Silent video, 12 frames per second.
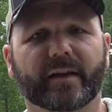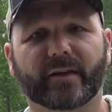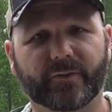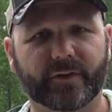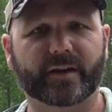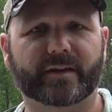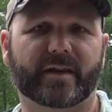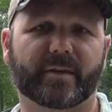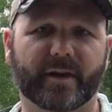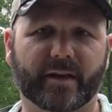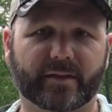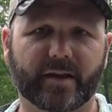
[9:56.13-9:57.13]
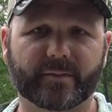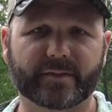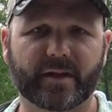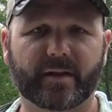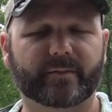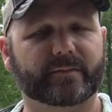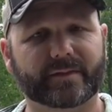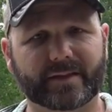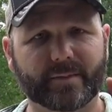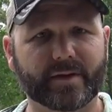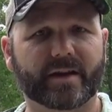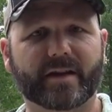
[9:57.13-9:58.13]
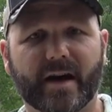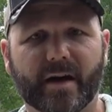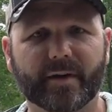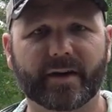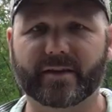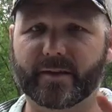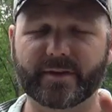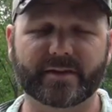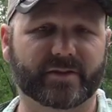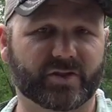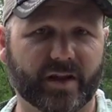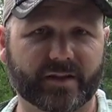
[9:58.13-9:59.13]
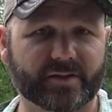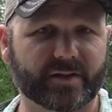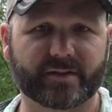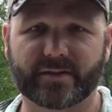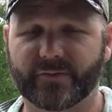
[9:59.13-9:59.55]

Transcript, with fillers: Don't forget to give me a thumbs up, give me a comment, give me suggestions.